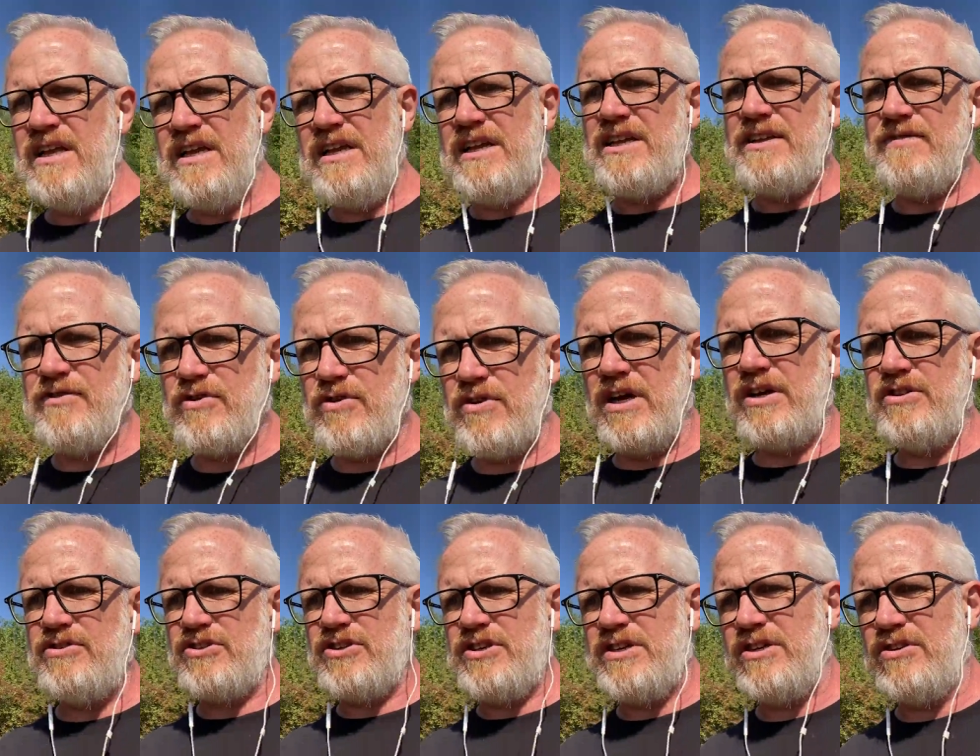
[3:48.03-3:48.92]
leave your
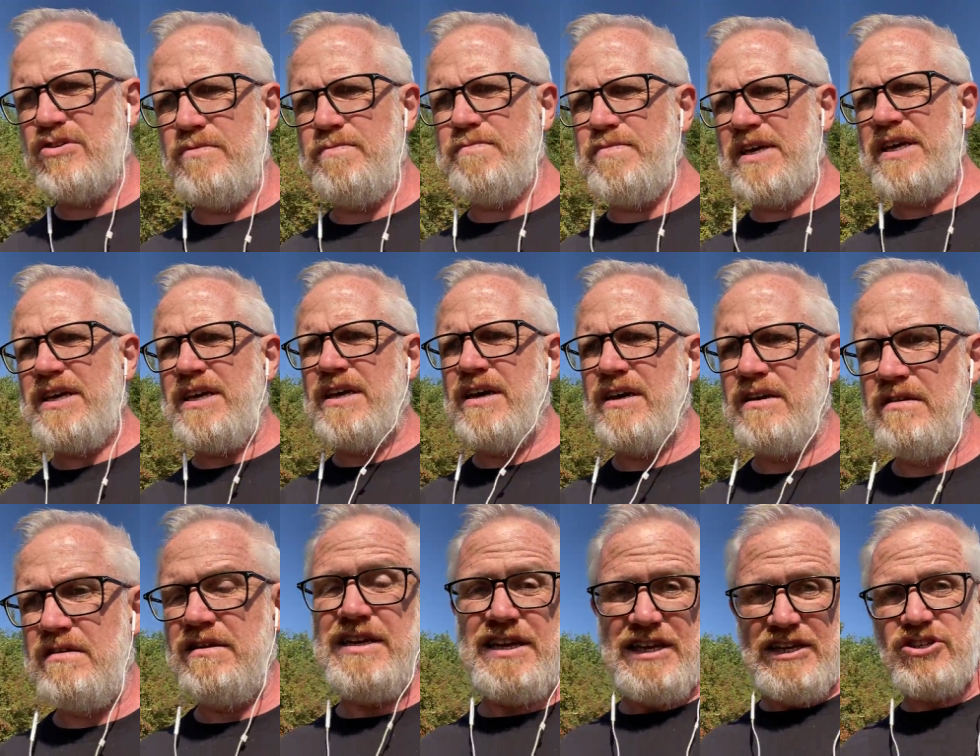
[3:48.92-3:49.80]
country could be
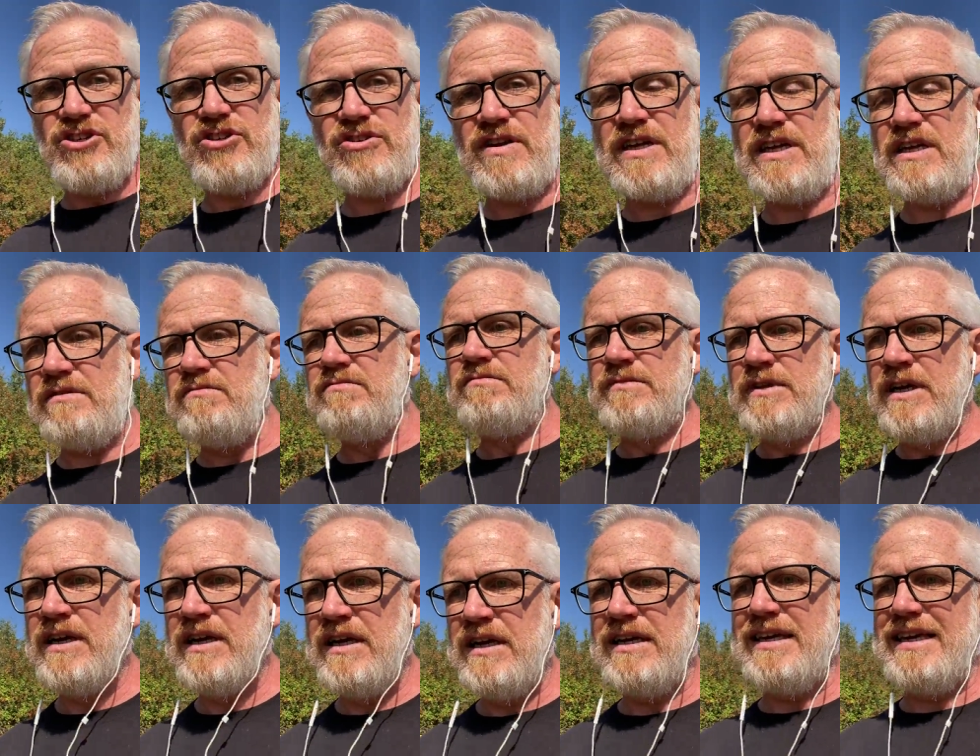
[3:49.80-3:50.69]
literally
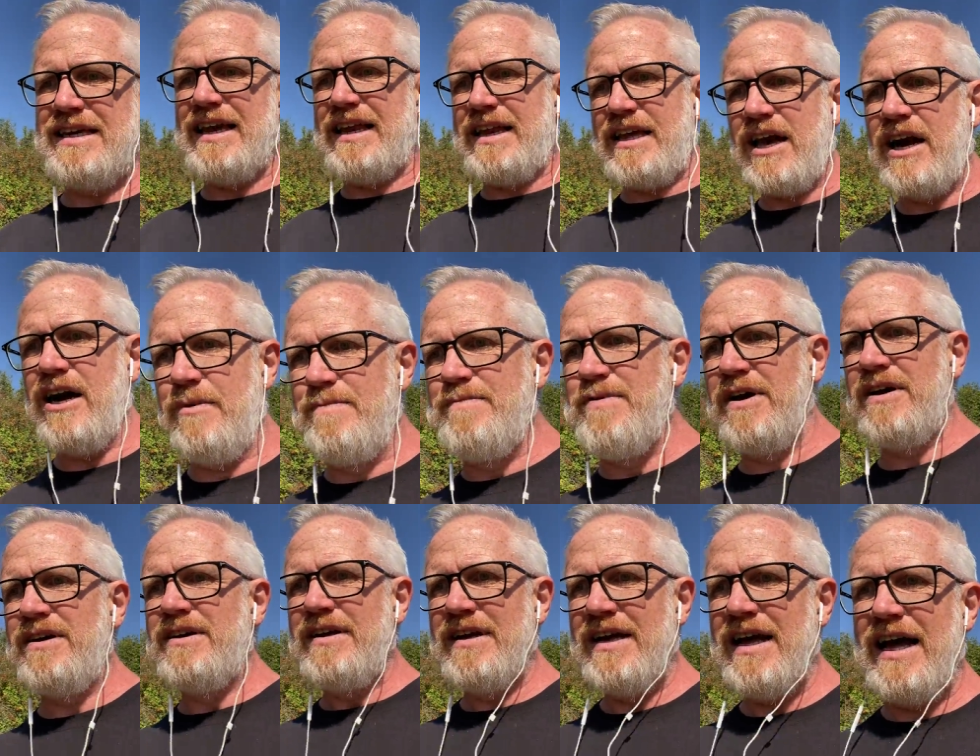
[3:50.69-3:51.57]
getting up
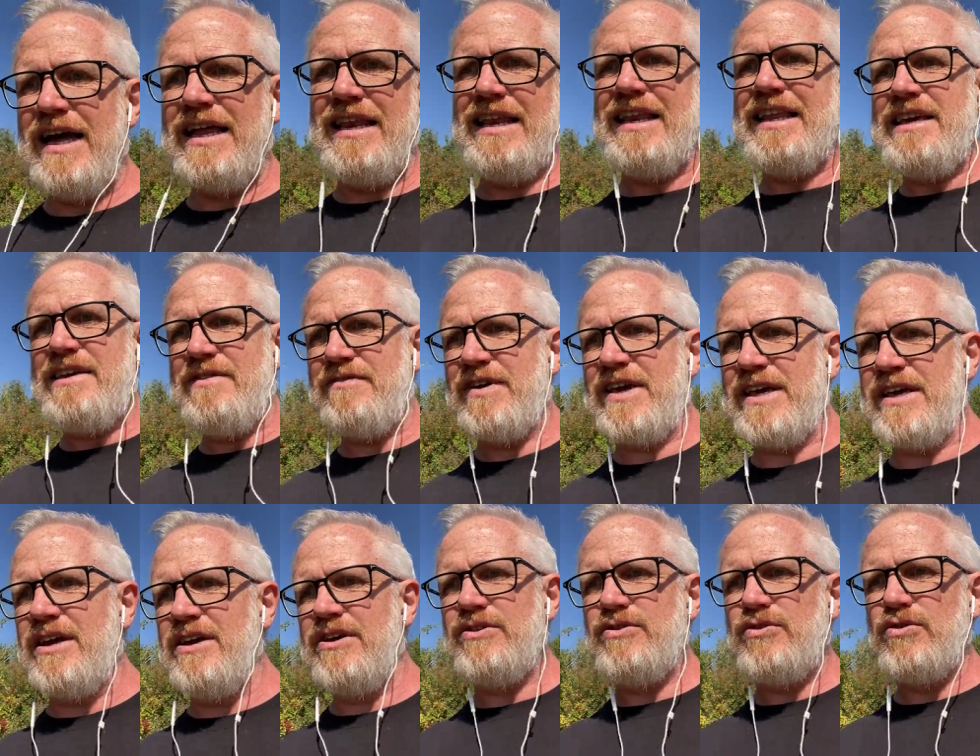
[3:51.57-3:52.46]
and
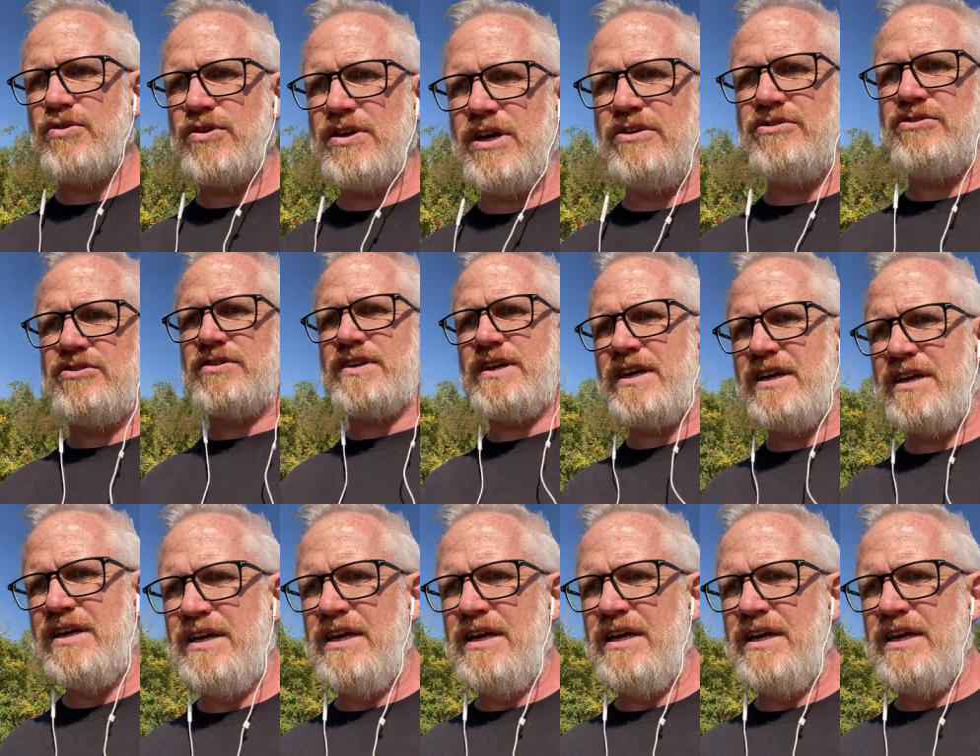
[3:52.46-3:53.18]
leaving your country.